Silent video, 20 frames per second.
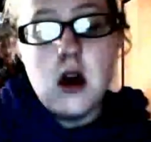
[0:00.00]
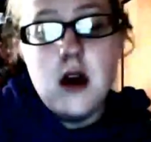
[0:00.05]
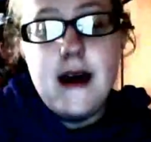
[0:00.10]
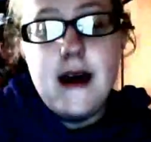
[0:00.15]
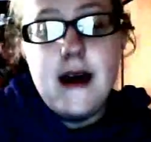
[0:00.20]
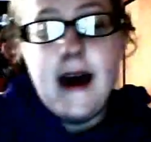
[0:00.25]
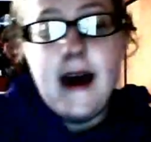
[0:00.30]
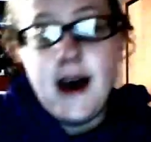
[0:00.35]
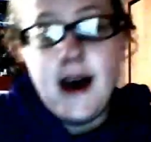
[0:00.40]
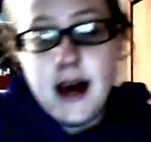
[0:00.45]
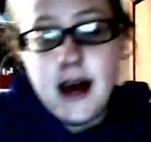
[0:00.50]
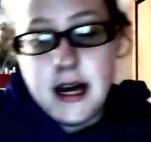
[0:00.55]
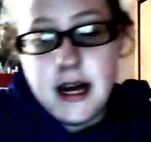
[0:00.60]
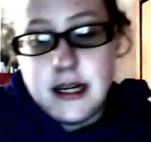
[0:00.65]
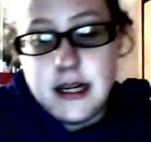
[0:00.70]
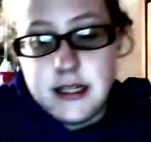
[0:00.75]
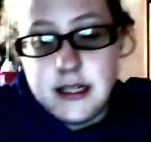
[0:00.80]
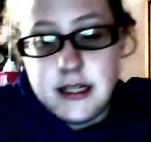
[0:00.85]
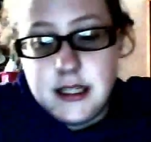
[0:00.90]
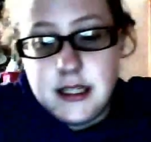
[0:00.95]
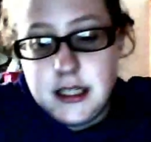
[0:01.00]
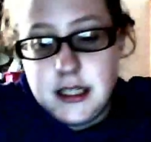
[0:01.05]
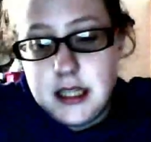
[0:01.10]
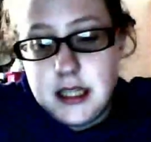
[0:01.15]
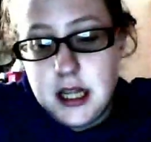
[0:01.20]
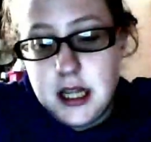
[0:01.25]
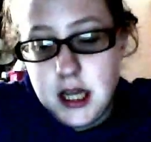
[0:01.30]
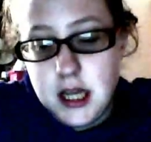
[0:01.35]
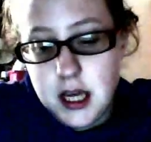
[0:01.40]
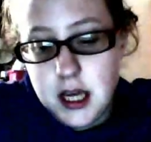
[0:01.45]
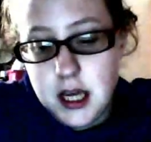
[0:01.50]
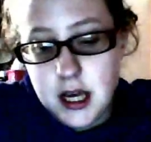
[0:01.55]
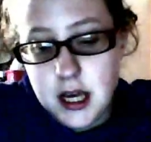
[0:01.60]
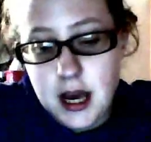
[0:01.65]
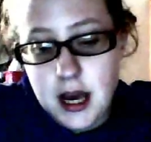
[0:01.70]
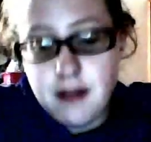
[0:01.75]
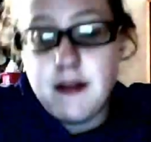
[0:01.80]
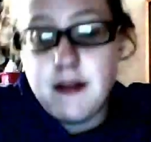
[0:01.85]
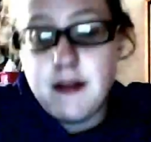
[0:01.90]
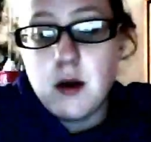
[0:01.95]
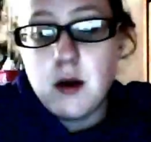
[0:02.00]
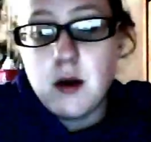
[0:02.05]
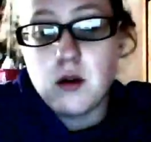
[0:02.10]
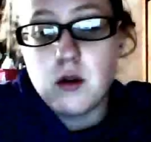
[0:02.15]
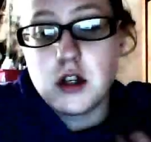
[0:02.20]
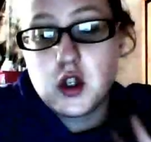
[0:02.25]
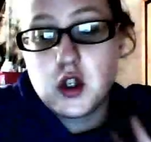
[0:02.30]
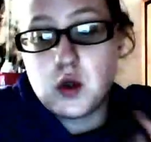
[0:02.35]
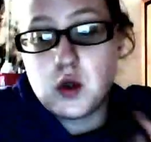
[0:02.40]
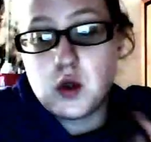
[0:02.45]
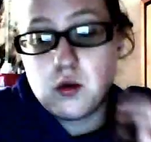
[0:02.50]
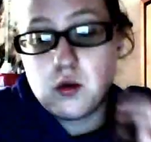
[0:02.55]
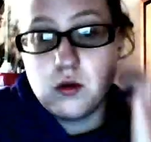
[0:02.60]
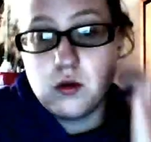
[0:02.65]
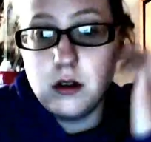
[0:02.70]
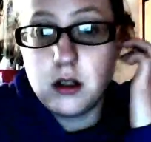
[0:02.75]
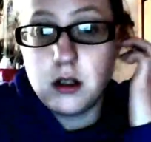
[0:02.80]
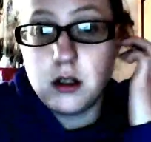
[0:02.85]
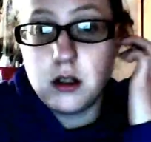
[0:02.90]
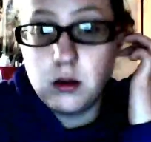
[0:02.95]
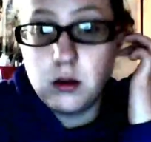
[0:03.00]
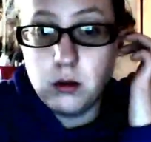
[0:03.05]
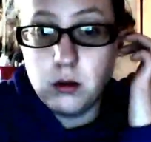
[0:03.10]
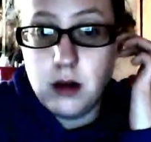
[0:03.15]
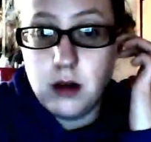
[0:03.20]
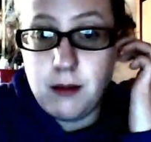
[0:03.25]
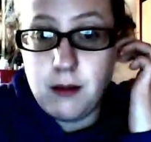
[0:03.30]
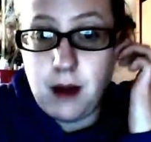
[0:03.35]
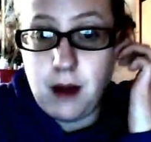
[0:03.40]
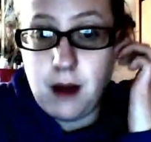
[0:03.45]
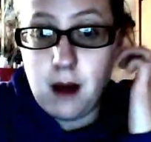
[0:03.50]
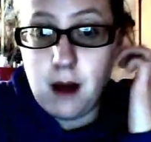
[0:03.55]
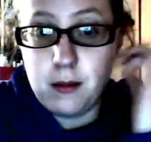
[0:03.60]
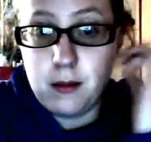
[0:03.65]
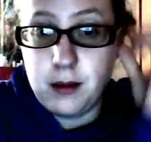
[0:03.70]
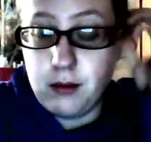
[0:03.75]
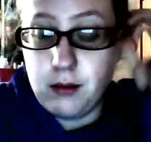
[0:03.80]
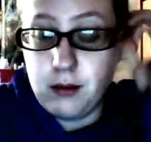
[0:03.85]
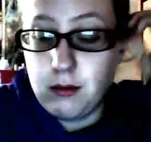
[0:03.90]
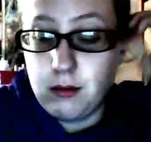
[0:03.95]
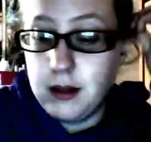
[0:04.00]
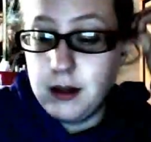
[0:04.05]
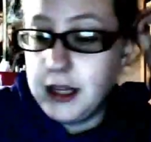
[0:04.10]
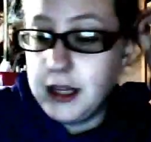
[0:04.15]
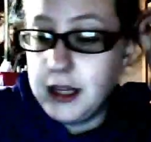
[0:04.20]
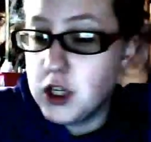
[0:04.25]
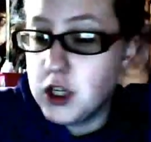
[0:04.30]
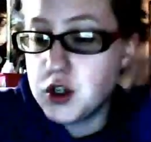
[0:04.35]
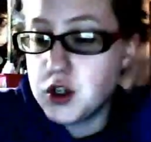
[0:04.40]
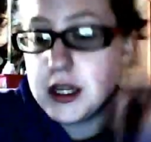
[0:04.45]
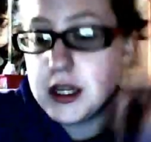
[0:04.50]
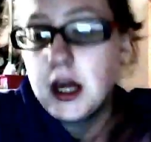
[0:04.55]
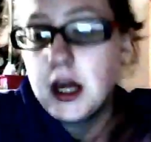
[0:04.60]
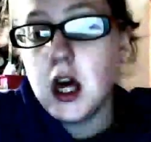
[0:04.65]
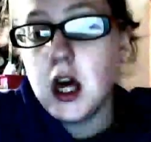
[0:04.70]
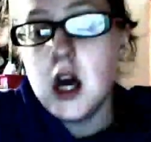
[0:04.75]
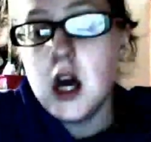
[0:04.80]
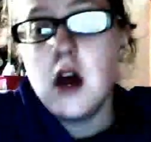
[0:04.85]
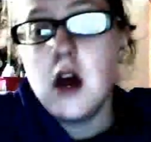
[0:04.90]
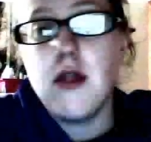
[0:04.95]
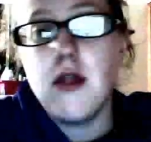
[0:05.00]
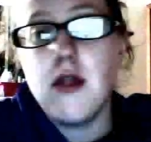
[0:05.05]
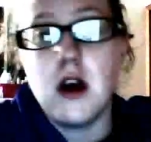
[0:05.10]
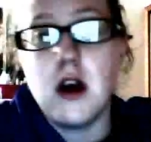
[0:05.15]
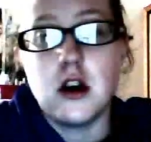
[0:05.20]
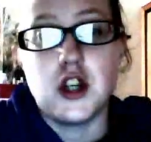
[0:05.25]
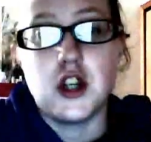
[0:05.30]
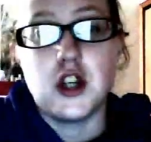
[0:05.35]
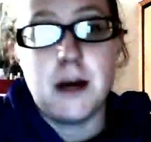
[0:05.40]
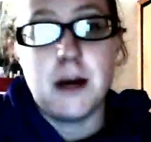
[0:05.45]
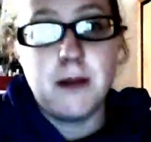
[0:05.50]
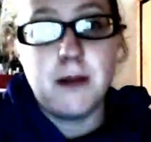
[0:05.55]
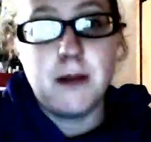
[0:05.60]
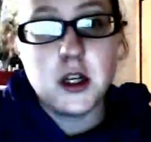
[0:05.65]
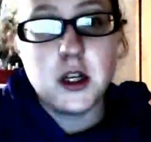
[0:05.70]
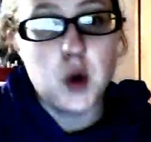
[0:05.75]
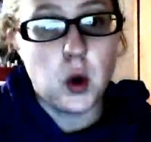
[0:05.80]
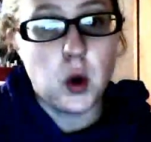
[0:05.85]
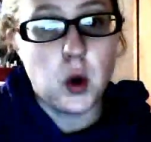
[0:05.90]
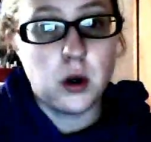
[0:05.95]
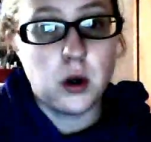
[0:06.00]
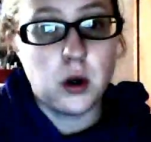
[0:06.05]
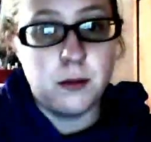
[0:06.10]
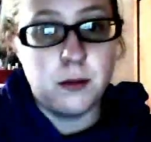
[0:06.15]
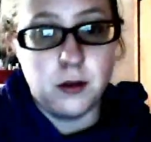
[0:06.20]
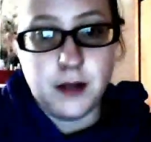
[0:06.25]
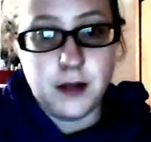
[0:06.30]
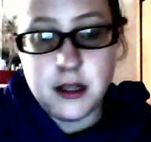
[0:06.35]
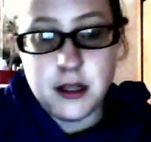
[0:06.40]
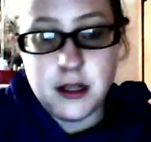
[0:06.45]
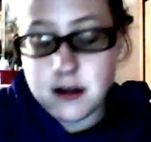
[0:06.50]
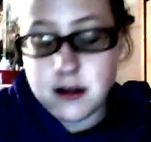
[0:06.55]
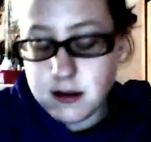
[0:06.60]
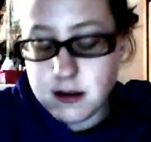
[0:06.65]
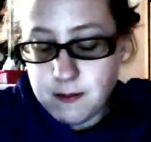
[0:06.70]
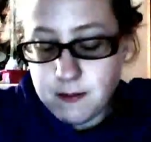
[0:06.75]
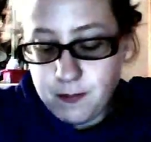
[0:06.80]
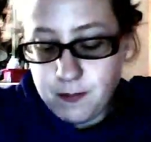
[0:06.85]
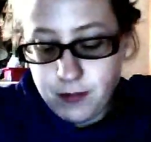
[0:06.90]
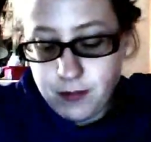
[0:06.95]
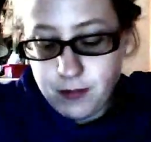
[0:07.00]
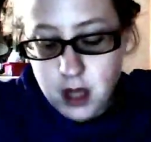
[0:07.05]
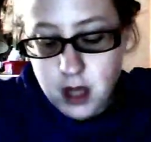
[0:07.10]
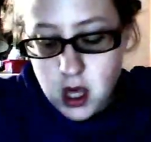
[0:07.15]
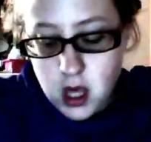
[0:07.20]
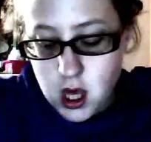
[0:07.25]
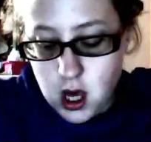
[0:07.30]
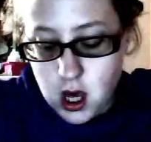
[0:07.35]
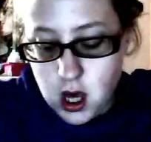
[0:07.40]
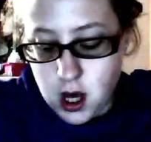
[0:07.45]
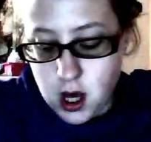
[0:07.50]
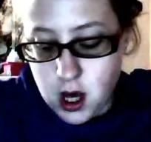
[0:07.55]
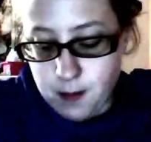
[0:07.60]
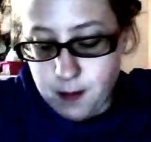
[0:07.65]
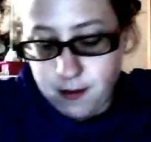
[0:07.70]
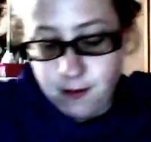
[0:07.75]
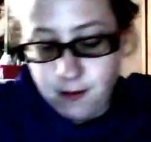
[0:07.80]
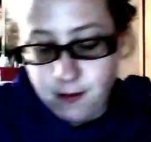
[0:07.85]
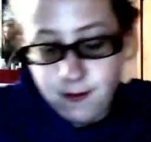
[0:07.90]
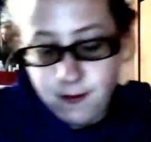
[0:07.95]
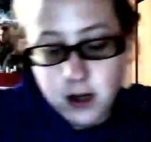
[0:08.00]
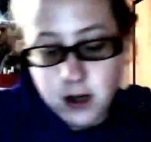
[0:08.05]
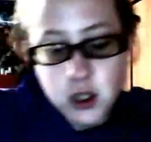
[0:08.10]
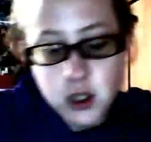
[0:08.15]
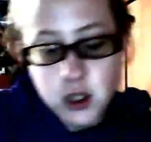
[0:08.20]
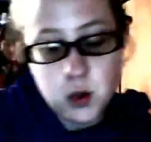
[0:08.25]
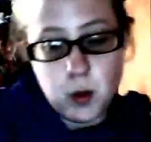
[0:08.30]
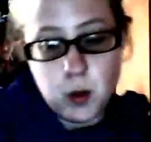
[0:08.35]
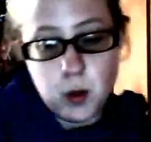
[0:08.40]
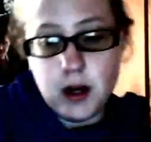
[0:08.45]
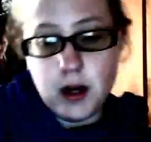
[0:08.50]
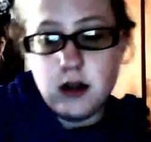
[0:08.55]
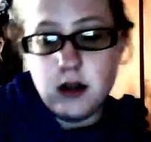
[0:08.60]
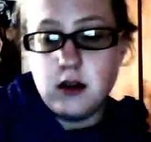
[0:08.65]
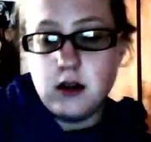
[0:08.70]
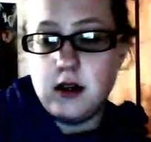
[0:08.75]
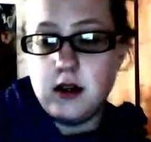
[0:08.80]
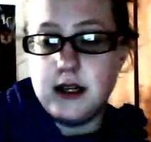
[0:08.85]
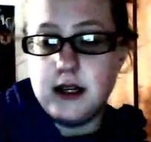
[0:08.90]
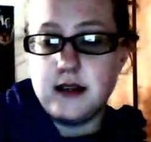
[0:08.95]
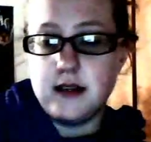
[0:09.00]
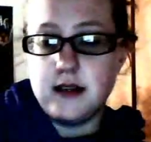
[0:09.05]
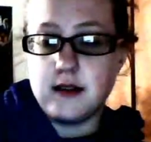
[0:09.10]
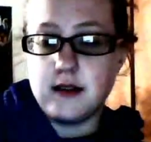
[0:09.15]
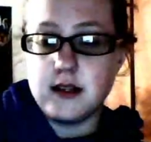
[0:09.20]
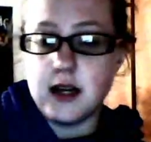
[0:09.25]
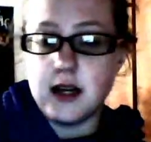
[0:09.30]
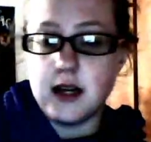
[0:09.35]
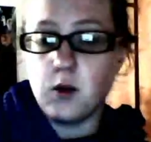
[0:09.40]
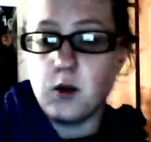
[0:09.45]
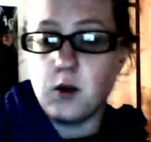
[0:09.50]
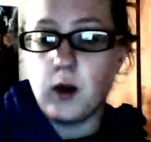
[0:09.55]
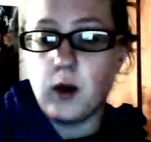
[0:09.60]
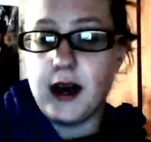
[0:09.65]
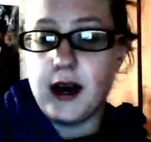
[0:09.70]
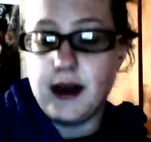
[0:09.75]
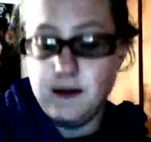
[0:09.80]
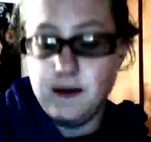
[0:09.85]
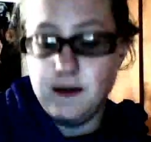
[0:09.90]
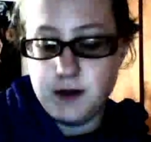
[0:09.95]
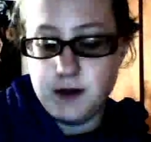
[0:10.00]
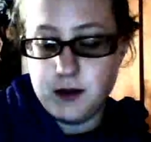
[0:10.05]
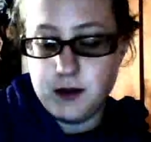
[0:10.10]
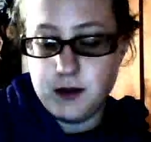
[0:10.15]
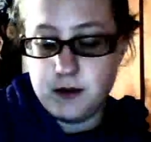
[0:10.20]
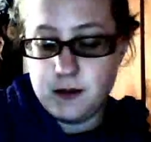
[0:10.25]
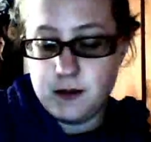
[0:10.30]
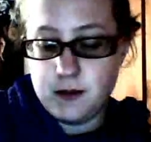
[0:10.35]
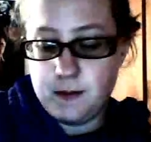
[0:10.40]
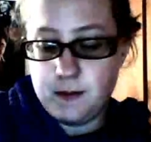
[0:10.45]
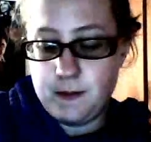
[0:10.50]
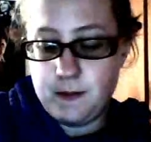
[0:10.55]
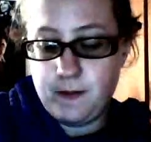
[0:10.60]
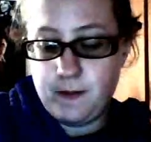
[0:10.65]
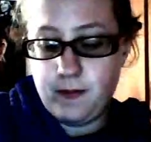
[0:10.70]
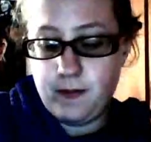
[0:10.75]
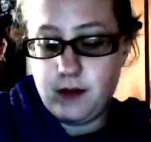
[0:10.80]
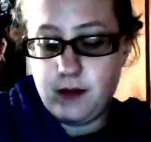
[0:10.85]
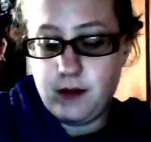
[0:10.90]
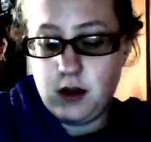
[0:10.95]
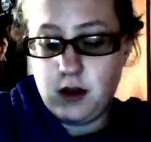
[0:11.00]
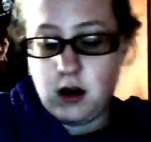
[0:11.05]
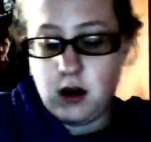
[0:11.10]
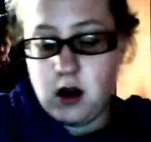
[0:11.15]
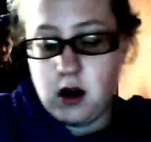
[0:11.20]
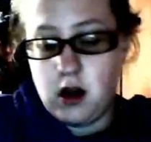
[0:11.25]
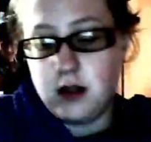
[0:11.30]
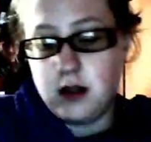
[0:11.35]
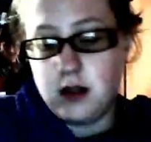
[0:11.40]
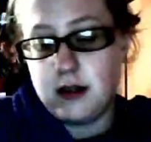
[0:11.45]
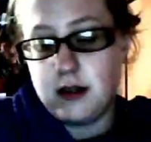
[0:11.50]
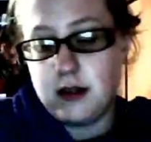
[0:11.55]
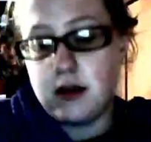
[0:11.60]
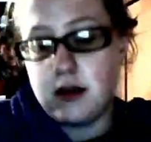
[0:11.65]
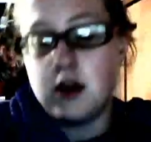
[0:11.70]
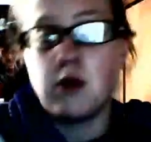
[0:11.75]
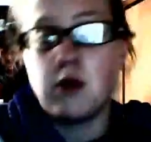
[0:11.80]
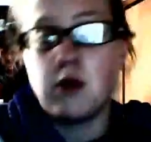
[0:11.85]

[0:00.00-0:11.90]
and I thought they were just really cool and probably really interesting. They are Japanese horror movies. The first one is Dead Waves, and it says on here, "We